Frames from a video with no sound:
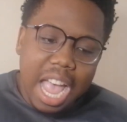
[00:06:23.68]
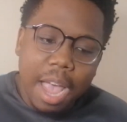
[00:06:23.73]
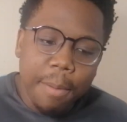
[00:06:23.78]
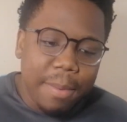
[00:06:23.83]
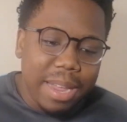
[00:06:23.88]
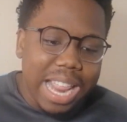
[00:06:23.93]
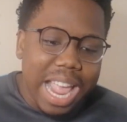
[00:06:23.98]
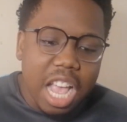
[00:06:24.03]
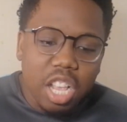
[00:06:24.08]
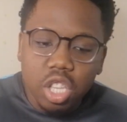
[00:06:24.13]

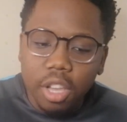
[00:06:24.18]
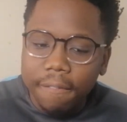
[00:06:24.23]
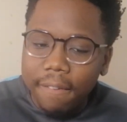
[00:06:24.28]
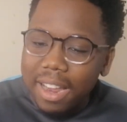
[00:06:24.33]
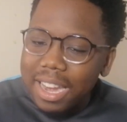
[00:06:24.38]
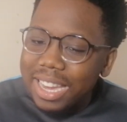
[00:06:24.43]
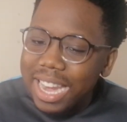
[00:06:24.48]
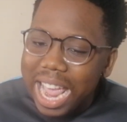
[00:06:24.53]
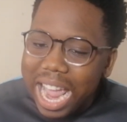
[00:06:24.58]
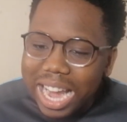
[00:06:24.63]
I mean, Enzo
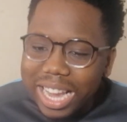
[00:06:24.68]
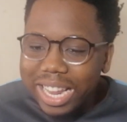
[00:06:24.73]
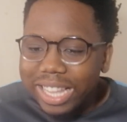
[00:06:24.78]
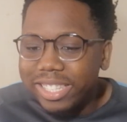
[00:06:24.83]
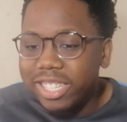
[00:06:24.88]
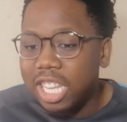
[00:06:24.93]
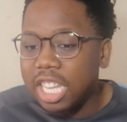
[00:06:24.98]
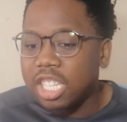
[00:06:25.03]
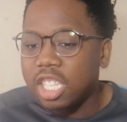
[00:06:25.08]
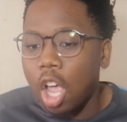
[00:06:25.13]

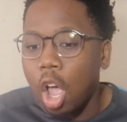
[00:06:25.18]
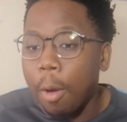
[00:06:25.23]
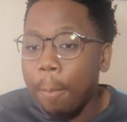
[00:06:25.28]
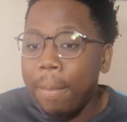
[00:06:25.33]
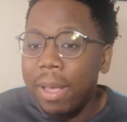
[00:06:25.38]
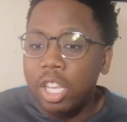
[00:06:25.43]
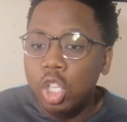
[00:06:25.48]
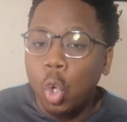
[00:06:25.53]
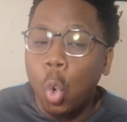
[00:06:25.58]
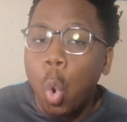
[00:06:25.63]
Fernandez is
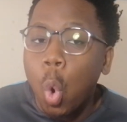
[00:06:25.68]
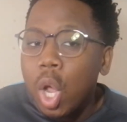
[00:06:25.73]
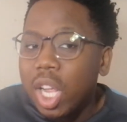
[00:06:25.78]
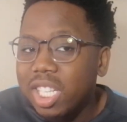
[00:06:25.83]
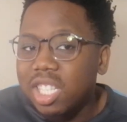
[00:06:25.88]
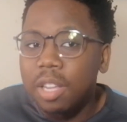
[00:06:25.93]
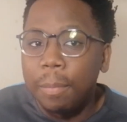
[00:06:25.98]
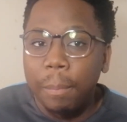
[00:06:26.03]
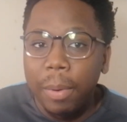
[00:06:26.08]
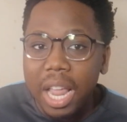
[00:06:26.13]
our best
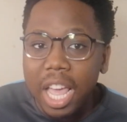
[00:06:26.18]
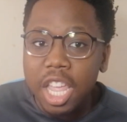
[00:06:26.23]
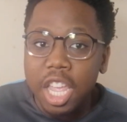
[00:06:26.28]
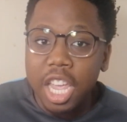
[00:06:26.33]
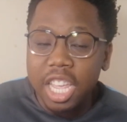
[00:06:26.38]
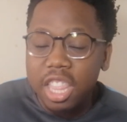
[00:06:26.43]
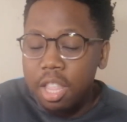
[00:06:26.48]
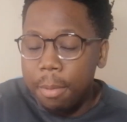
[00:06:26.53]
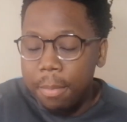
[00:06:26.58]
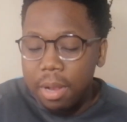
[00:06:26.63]
quality
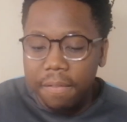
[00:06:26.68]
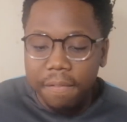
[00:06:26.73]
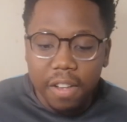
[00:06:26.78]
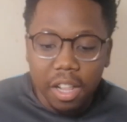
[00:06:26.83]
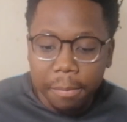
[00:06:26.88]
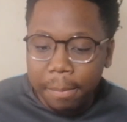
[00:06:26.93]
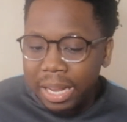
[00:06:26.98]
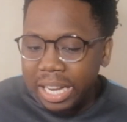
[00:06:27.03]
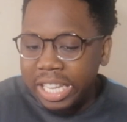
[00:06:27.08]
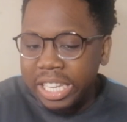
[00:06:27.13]
player in the
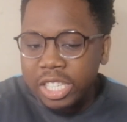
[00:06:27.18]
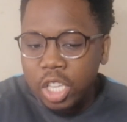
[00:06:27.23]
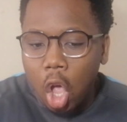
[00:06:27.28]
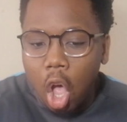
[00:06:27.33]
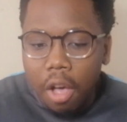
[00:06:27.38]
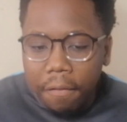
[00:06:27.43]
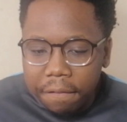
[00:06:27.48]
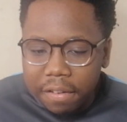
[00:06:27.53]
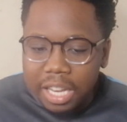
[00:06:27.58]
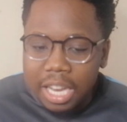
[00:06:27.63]
midfield, but he's
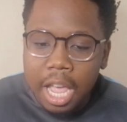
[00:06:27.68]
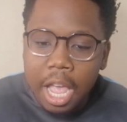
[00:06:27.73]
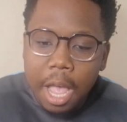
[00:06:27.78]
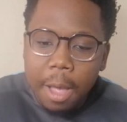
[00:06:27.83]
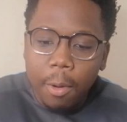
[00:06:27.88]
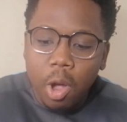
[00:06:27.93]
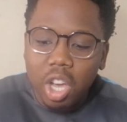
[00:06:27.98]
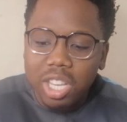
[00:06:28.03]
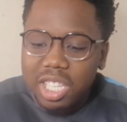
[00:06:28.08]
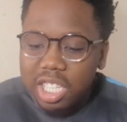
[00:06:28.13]
off it
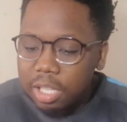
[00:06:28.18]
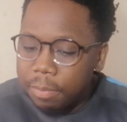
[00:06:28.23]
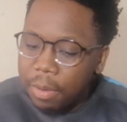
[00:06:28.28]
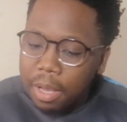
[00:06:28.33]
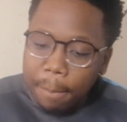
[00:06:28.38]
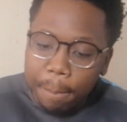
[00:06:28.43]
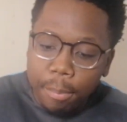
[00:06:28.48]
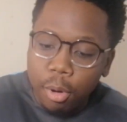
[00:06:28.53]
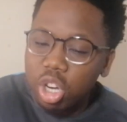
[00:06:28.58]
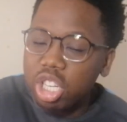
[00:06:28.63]
because he's
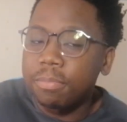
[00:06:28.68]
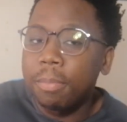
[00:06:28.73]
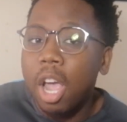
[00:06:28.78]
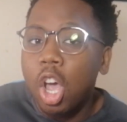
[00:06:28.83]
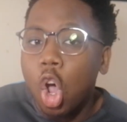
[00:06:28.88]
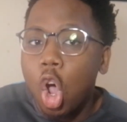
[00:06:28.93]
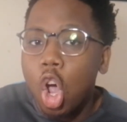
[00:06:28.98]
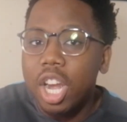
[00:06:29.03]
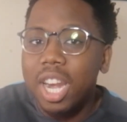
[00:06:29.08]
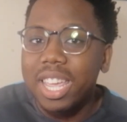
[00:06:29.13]
being pushed
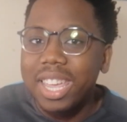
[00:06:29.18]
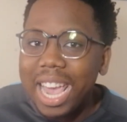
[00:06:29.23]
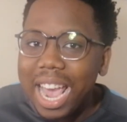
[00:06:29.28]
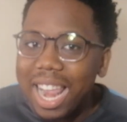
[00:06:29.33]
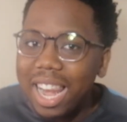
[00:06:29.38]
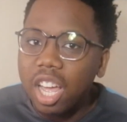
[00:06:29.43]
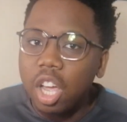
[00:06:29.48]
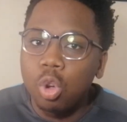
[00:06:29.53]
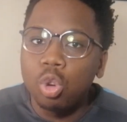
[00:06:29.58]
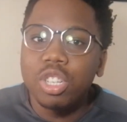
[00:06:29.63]
by Conor
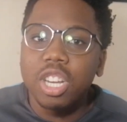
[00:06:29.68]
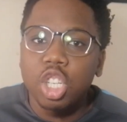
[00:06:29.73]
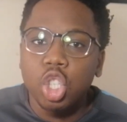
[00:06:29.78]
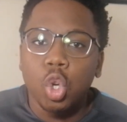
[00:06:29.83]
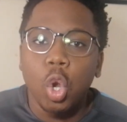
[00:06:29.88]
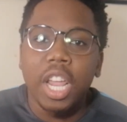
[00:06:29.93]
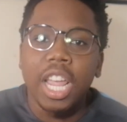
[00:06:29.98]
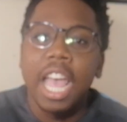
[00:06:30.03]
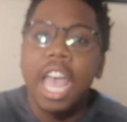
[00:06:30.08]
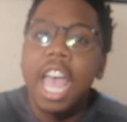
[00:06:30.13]
Gallagher, who's
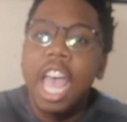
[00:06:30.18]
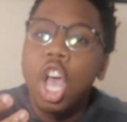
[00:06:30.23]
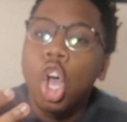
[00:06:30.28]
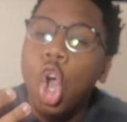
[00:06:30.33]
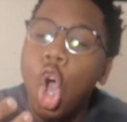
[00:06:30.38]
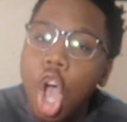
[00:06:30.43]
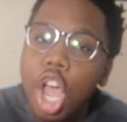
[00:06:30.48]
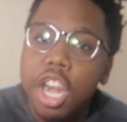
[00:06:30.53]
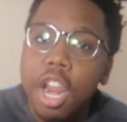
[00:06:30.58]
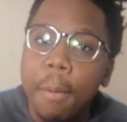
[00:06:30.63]
just showing
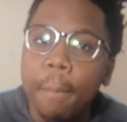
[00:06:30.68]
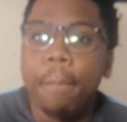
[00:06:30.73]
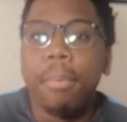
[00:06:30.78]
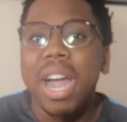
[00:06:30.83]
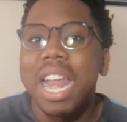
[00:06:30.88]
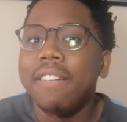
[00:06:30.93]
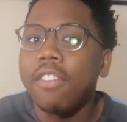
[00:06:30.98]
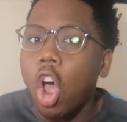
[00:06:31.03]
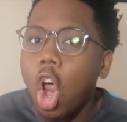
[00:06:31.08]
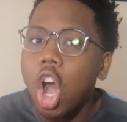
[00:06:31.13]
Conor
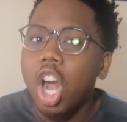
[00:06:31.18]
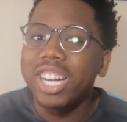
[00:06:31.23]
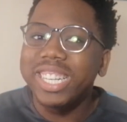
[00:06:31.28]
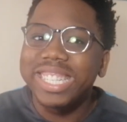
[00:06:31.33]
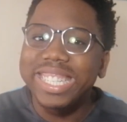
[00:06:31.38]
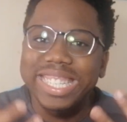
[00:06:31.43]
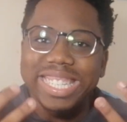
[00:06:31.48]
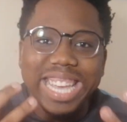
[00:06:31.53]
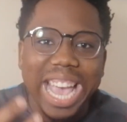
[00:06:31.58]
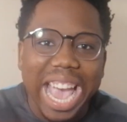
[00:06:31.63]

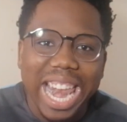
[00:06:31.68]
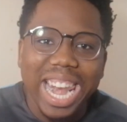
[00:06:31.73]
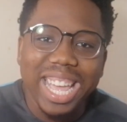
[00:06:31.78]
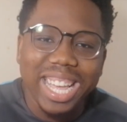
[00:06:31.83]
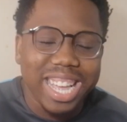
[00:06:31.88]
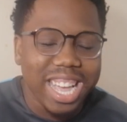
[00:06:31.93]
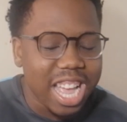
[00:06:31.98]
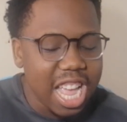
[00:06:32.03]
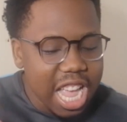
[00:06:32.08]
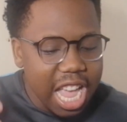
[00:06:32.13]
Braveheart
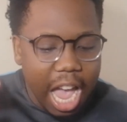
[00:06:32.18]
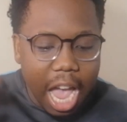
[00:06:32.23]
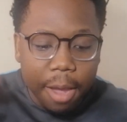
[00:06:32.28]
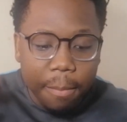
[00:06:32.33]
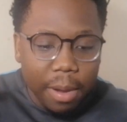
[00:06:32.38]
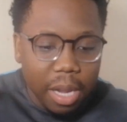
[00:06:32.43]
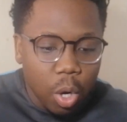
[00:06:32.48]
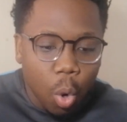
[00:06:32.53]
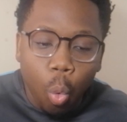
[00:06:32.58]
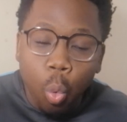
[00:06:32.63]
Gallagher.
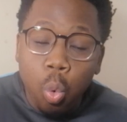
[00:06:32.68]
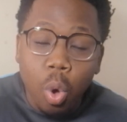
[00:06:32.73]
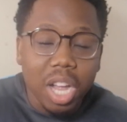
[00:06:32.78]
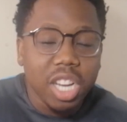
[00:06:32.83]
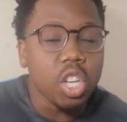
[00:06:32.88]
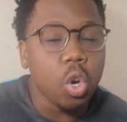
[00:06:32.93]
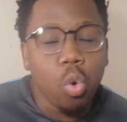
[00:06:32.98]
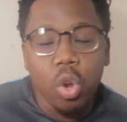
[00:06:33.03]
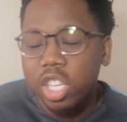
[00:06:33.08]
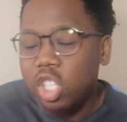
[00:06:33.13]
I mean,
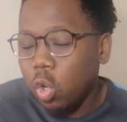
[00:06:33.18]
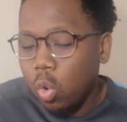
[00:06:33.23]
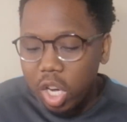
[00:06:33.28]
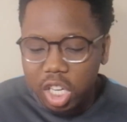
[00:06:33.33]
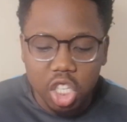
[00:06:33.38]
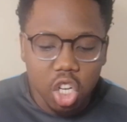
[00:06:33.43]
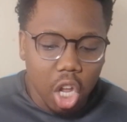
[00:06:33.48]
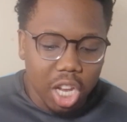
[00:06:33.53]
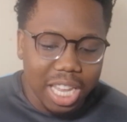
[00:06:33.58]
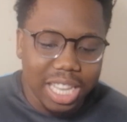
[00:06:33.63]
what a
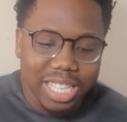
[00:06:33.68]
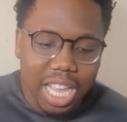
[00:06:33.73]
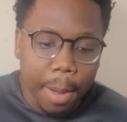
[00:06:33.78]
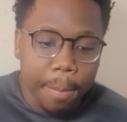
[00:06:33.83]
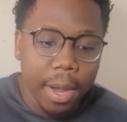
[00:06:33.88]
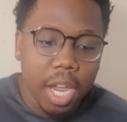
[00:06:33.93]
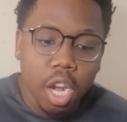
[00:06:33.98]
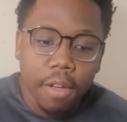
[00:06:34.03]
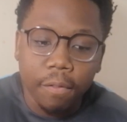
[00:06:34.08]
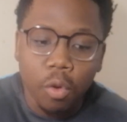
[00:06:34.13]
resurrection arc is
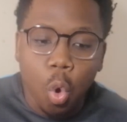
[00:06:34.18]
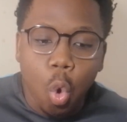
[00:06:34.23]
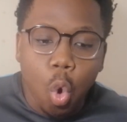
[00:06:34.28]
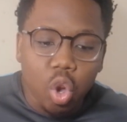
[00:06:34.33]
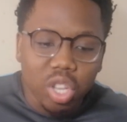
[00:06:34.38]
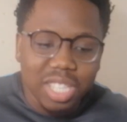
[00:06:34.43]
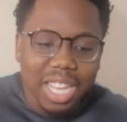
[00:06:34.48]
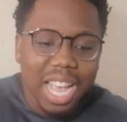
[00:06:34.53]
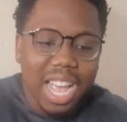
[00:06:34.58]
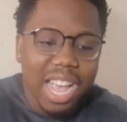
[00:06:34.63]
happening. And of
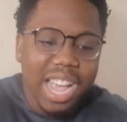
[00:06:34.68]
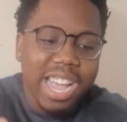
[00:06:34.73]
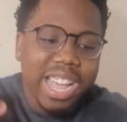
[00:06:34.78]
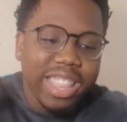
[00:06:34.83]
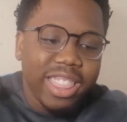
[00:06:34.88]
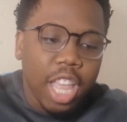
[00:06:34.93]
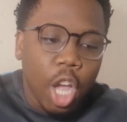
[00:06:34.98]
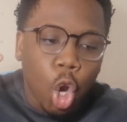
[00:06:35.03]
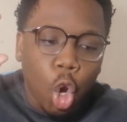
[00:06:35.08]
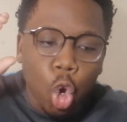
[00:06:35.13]
course,
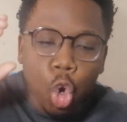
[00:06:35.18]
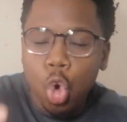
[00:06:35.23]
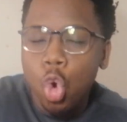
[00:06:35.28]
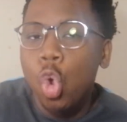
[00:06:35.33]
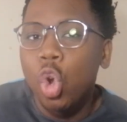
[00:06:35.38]
the